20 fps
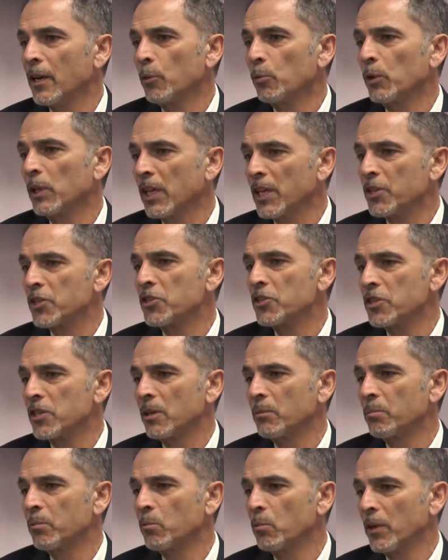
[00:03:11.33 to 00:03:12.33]
a
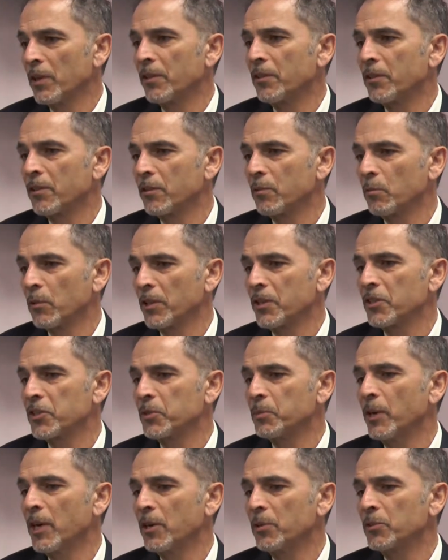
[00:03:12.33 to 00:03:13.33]
relationship with
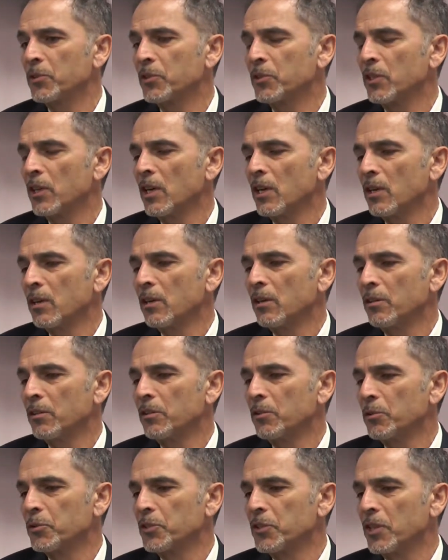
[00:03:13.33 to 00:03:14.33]
a spouse,
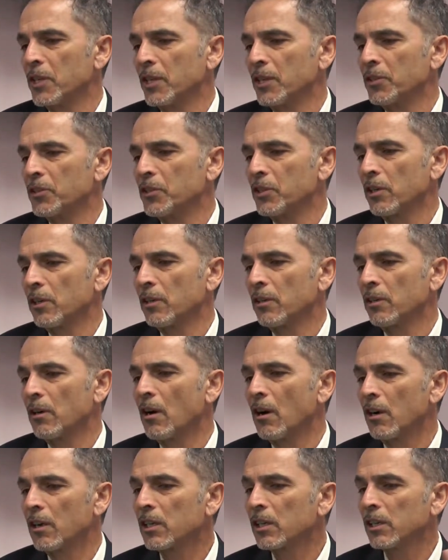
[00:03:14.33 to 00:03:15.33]
those things
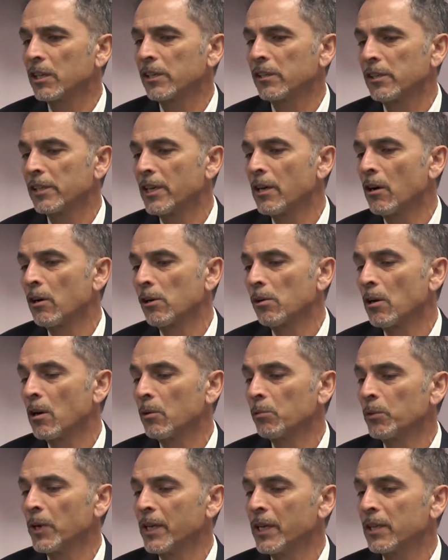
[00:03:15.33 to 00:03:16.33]
are
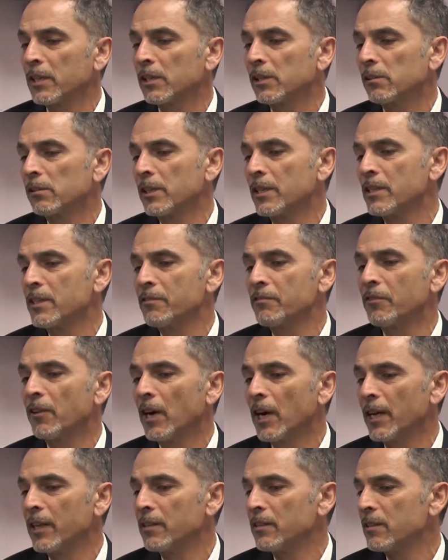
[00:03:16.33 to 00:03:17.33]
already clearly
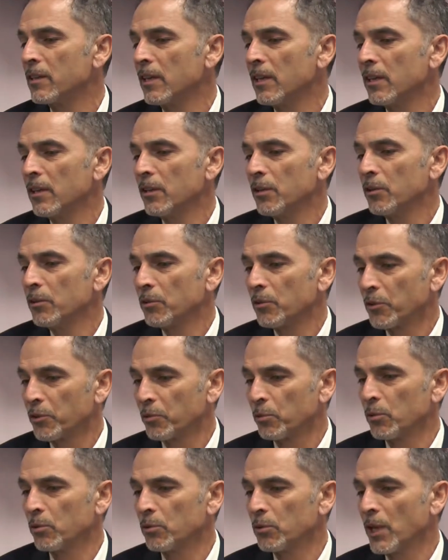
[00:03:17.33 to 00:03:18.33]
defined
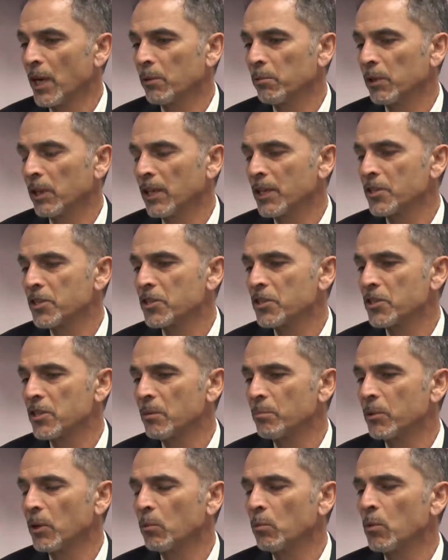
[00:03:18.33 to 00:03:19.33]
through that
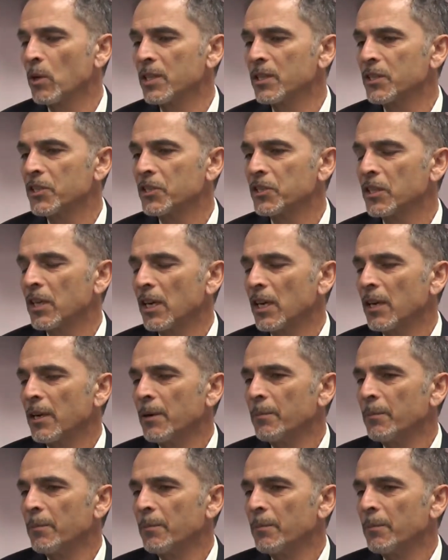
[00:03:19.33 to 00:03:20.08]
relationship. But once